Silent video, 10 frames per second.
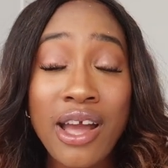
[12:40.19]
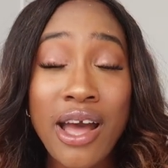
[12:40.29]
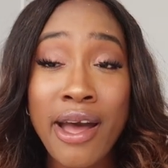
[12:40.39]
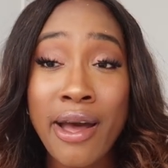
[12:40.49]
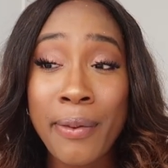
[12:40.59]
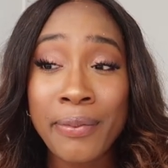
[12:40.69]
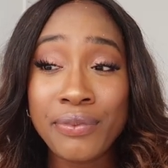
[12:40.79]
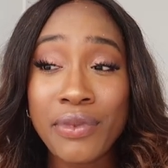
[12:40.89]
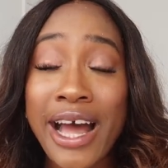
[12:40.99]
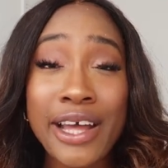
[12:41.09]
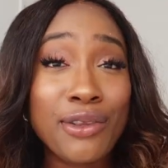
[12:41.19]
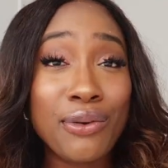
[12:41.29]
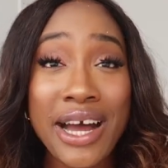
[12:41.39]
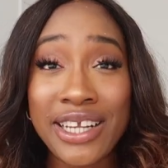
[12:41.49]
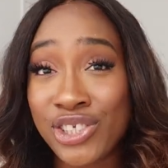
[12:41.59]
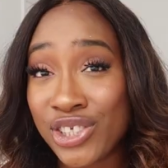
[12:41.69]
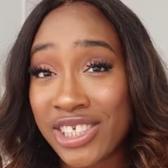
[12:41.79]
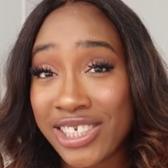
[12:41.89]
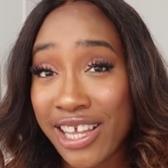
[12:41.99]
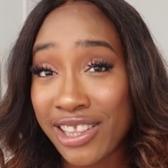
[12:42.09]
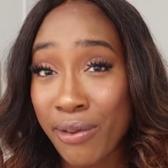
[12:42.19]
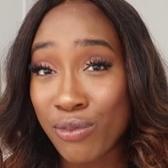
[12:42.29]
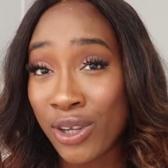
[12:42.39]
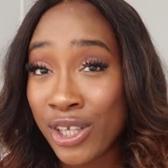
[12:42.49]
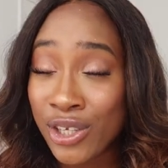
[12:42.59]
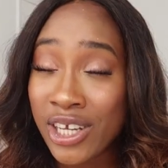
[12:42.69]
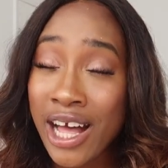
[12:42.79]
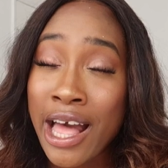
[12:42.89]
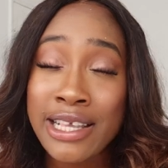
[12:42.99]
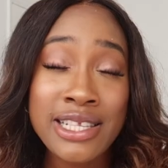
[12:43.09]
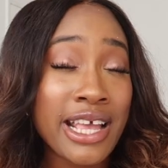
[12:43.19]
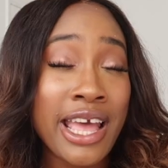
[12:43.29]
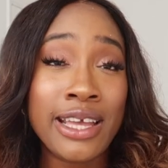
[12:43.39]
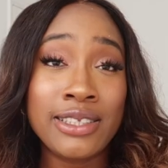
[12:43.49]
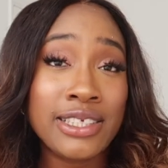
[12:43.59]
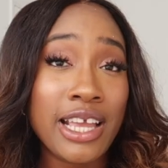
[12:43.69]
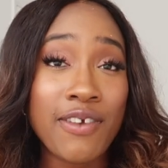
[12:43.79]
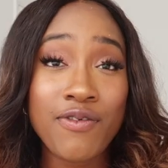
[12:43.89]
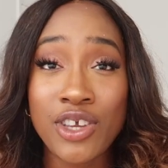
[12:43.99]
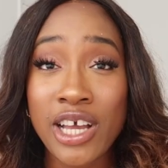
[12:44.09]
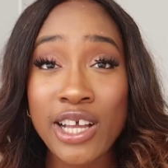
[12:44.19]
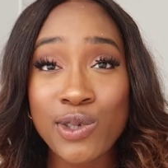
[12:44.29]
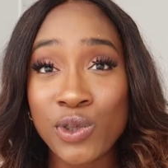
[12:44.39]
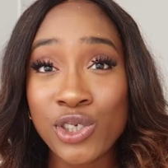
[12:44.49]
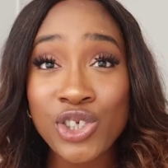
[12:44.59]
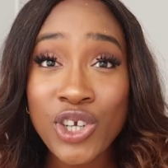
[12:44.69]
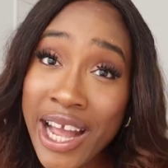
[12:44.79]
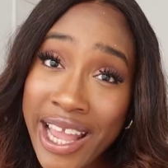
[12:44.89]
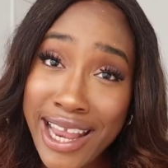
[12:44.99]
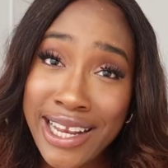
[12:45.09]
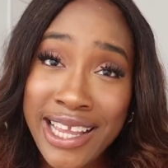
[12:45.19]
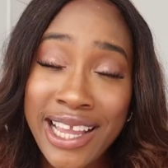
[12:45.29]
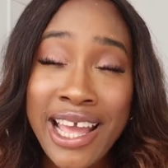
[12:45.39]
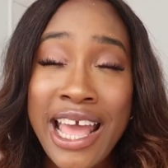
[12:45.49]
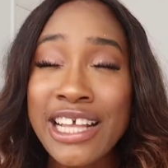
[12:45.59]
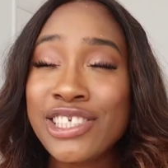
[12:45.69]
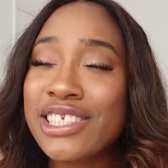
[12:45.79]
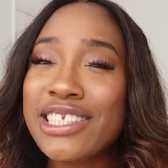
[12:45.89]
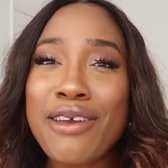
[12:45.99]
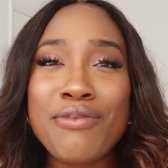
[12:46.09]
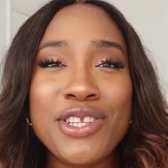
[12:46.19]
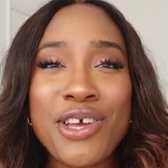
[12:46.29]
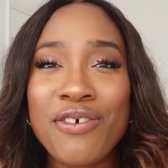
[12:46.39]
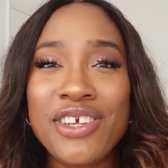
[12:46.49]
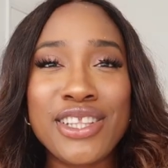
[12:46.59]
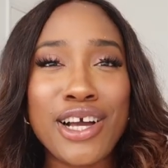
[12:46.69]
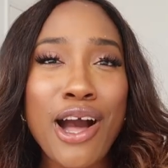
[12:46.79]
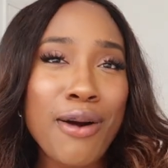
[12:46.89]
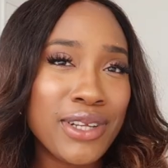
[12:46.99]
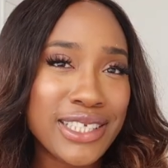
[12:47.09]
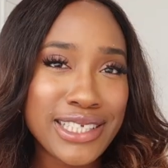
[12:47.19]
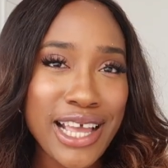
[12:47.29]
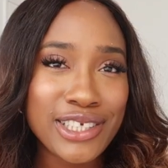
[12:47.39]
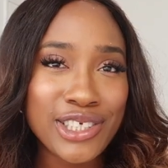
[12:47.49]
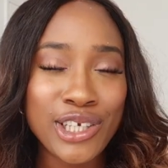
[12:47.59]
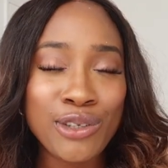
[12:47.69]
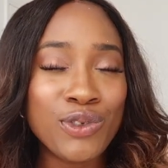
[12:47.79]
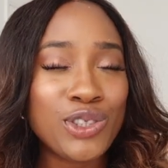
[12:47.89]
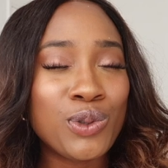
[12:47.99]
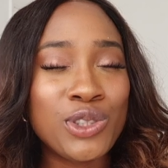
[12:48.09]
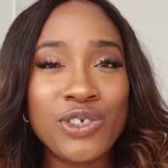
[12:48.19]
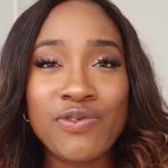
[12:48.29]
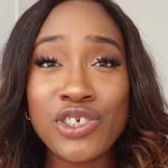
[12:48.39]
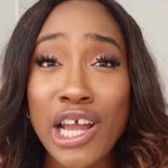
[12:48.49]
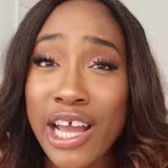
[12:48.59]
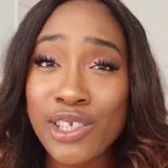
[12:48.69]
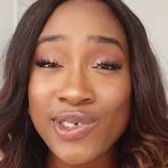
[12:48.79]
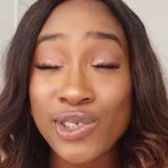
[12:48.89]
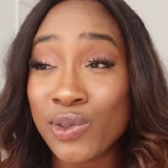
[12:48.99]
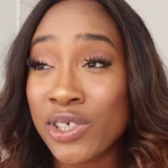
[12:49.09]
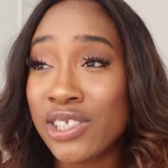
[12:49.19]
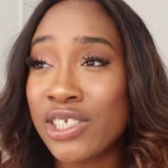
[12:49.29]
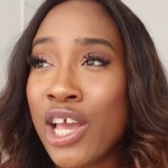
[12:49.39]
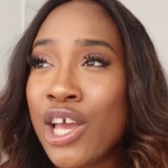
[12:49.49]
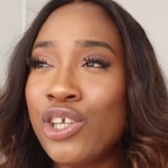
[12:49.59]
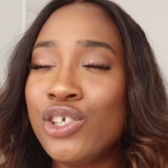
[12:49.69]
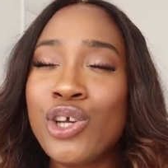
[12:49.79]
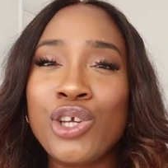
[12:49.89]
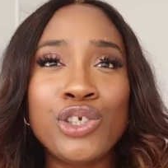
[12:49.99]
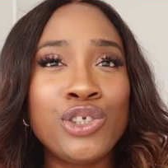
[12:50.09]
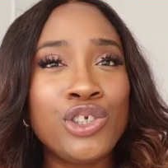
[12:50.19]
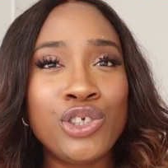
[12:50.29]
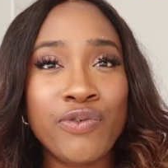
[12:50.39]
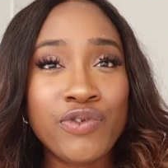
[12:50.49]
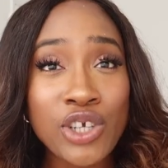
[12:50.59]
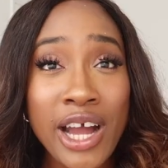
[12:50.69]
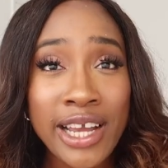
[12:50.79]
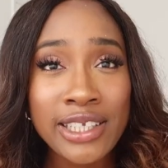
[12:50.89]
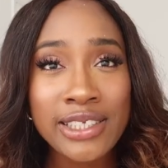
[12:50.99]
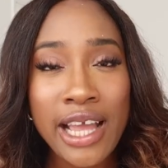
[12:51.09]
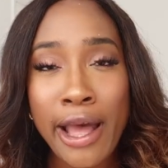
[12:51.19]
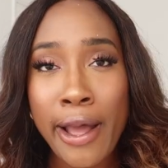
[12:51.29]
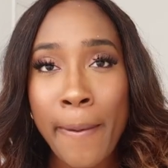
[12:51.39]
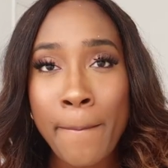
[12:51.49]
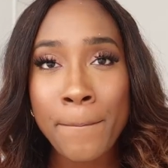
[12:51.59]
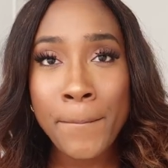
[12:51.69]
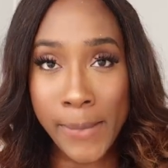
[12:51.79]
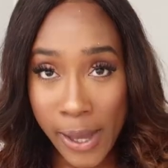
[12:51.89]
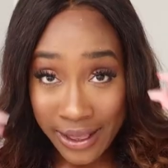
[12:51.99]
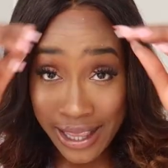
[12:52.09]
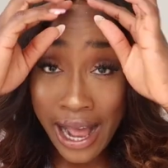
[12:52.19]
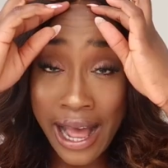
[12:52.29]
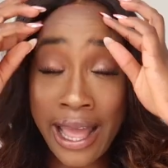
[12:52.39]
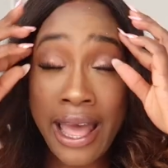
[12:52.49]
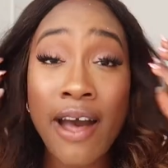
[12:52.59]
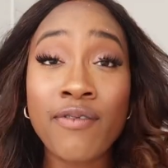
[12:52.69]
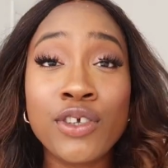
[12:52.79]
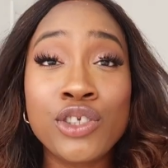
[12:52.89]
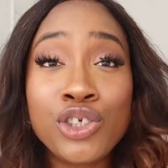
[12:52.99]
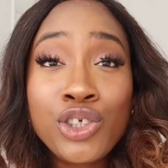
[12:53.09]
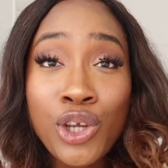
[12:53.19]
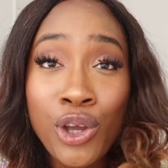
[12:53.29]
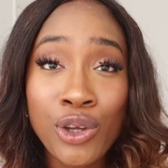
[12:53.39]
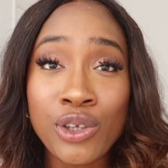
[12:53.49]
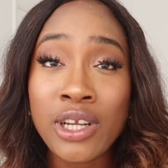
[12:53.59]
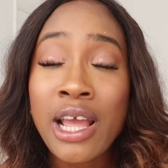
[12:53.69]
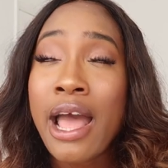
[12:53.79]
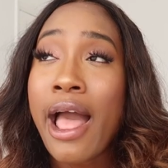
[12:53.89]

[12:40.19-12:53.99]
um, i thought i'd just share them with you guys and if you guys want to try any just let me know in the comment section which ones you've tried which ones you know you you've tried um, that I haven't shown.